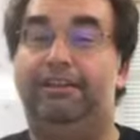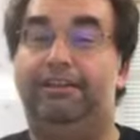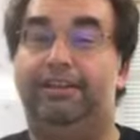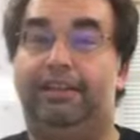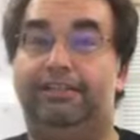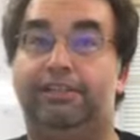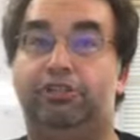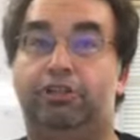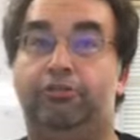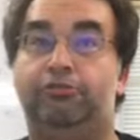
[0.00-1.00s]
is as
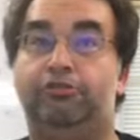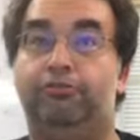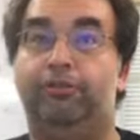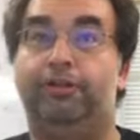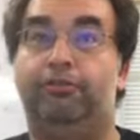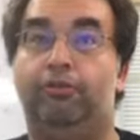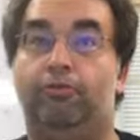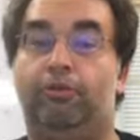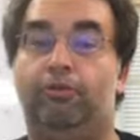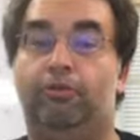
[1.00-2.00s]
close to real
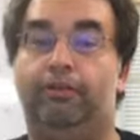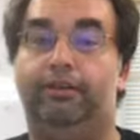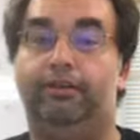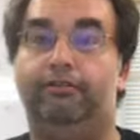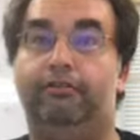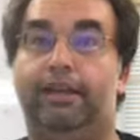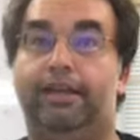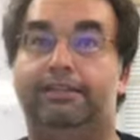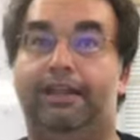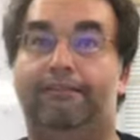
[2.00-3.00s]
Coca-Cola
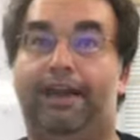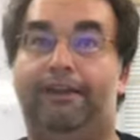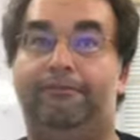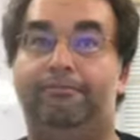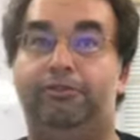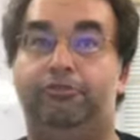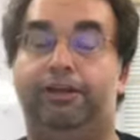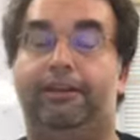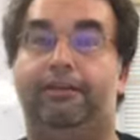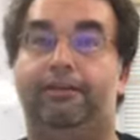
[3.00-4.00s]
as I've had from a
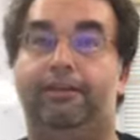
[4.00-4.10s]
drink,